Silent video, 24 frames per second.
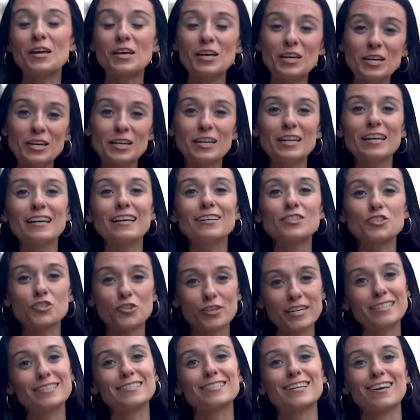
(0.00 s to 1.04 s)
good
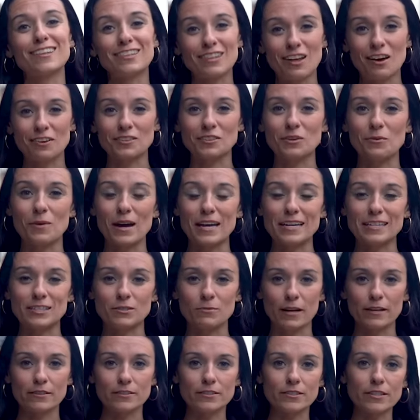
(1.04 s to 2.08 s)
treats along the way as
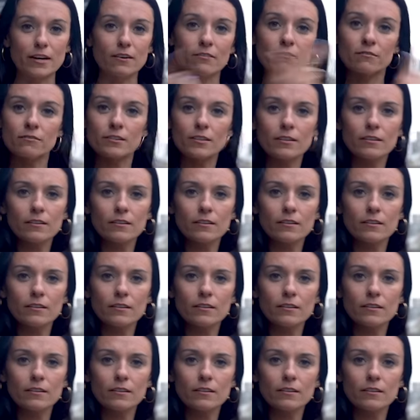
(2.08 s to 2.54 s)
well. So